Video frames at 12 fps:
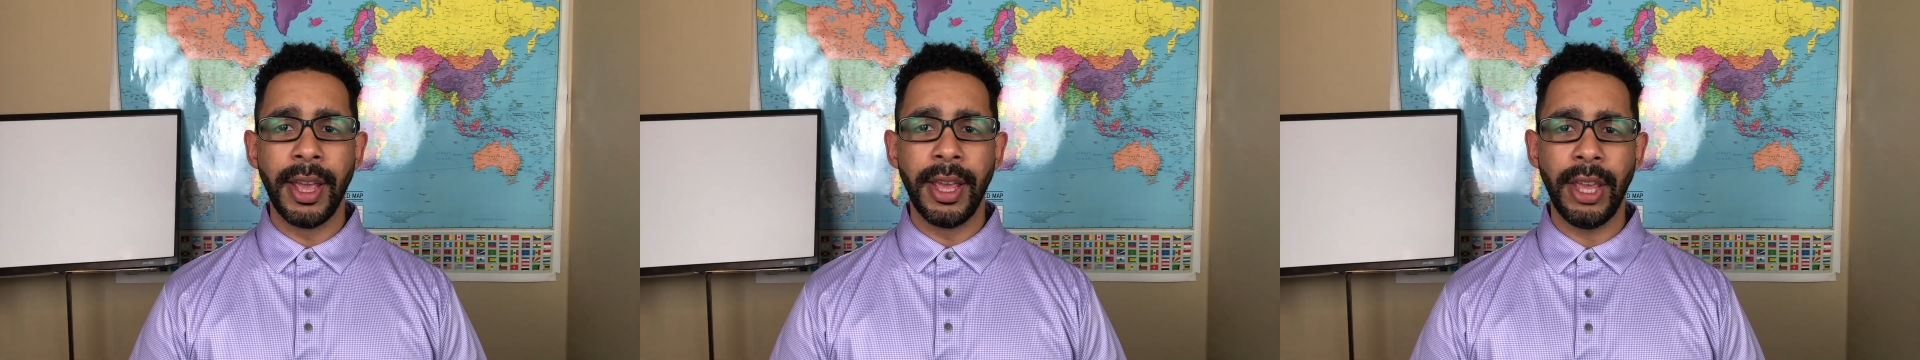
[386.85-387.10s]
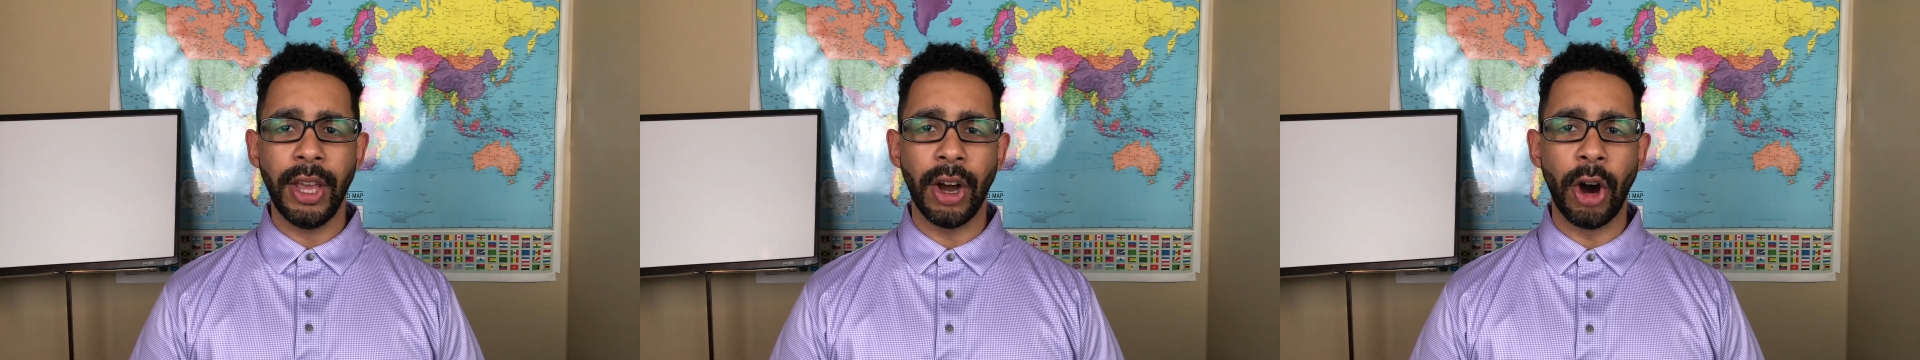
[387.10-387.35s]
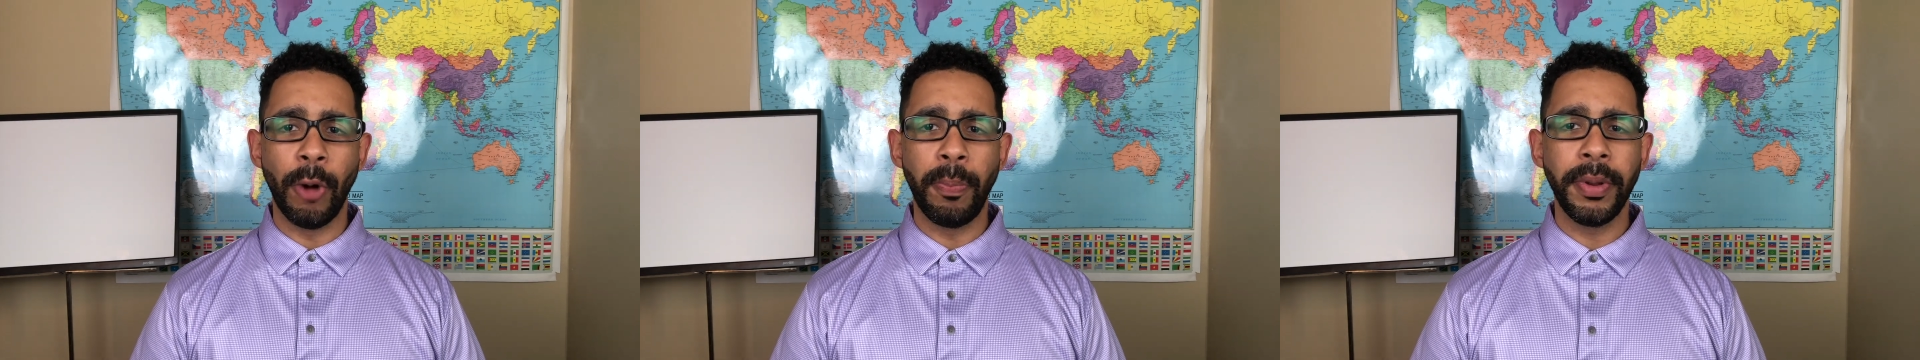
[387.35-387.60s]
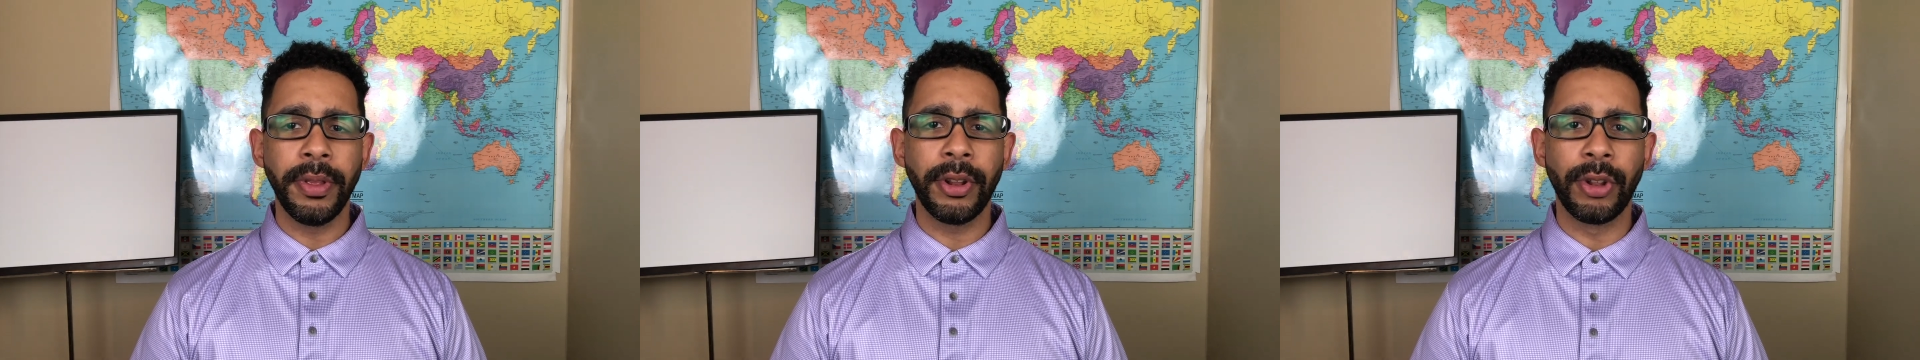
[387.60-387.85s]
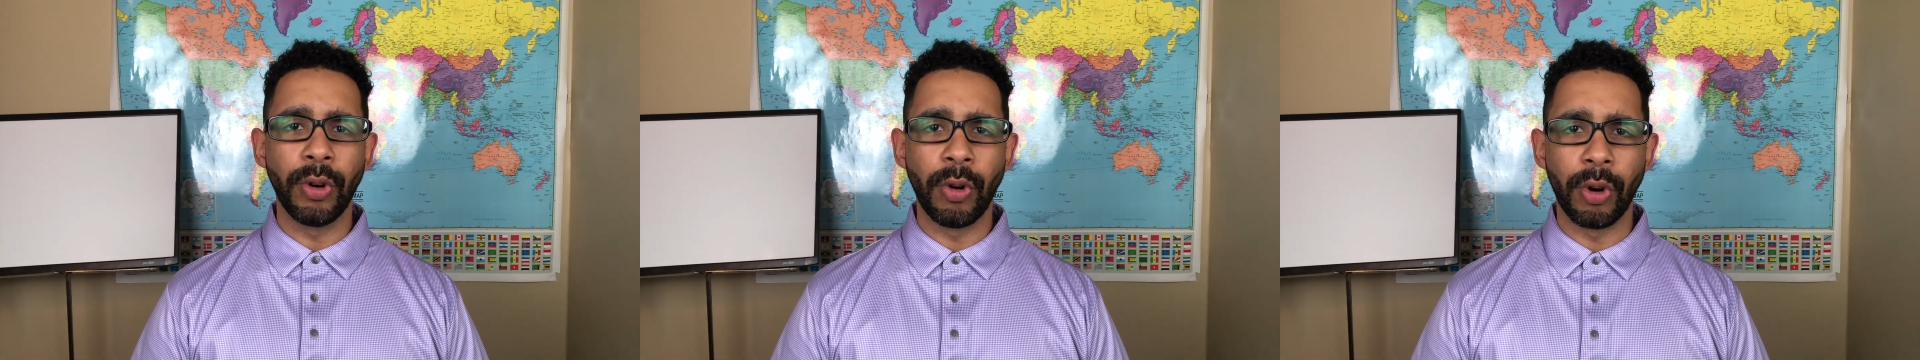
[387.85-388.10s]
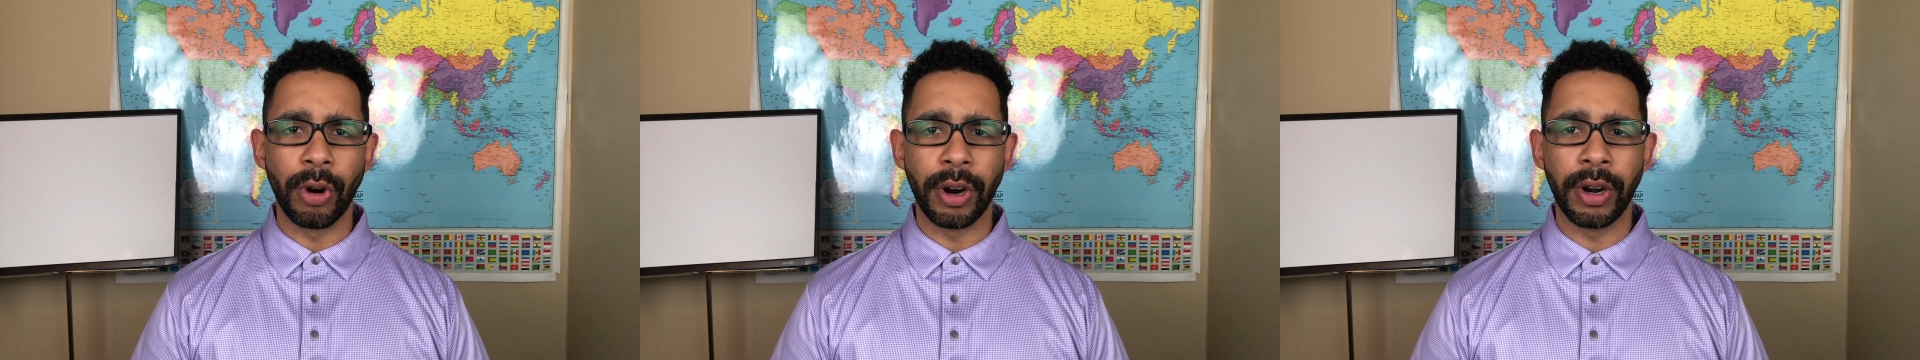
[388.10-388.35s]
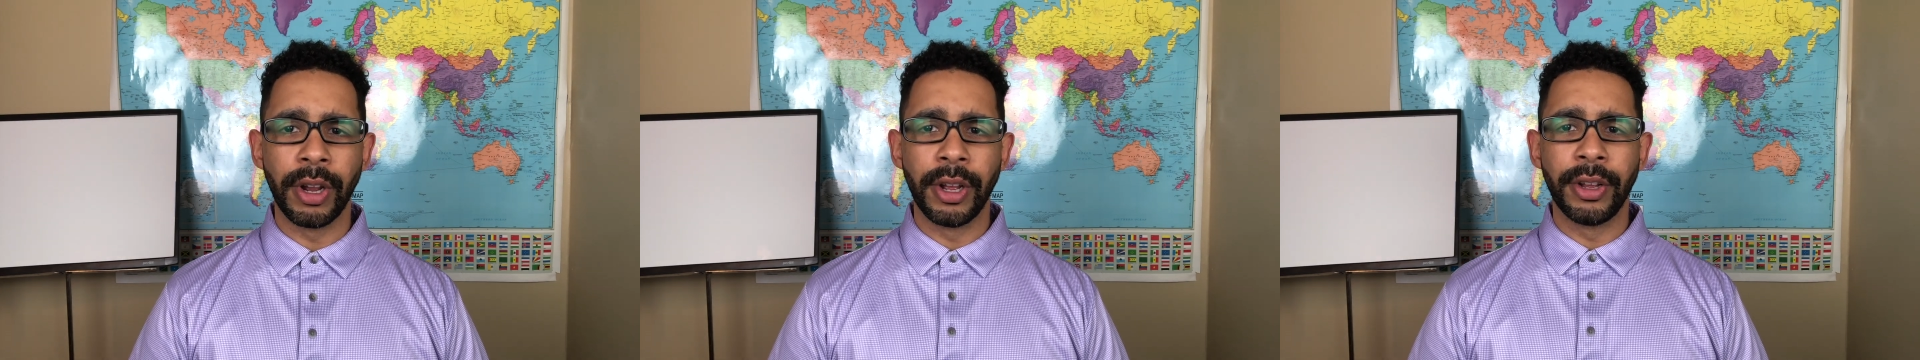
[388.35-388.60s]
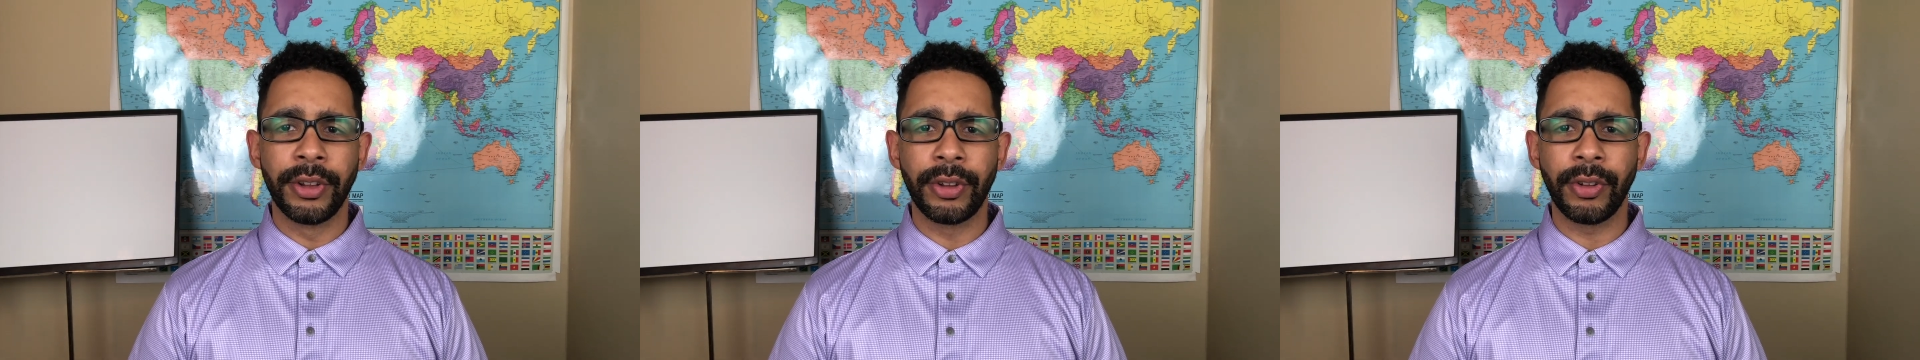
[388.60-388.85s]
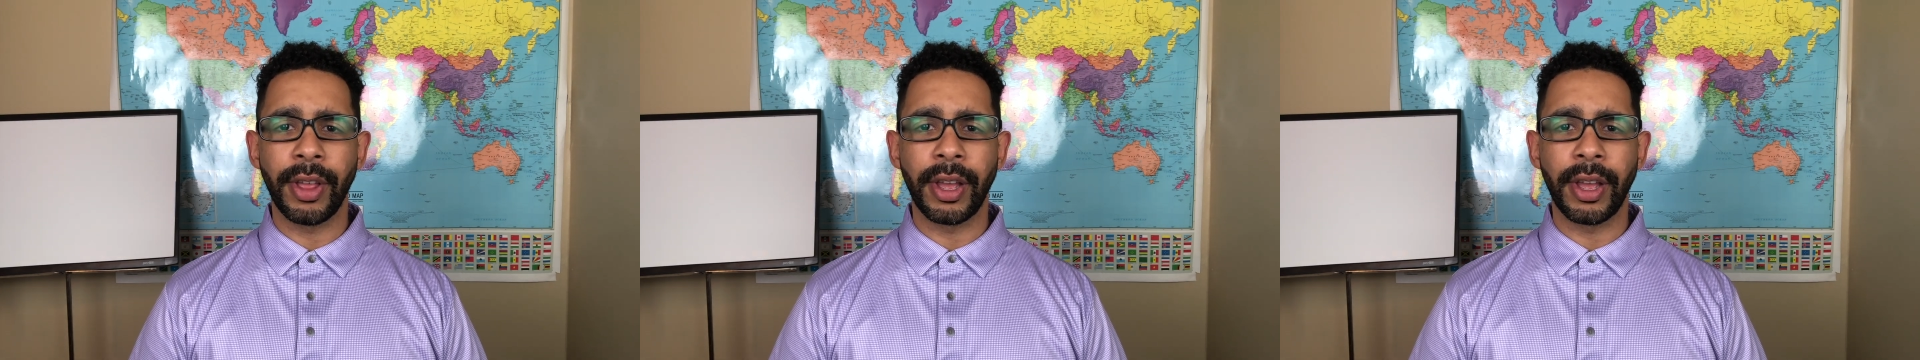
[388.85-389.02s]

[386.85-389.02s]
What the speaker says: he opened the door so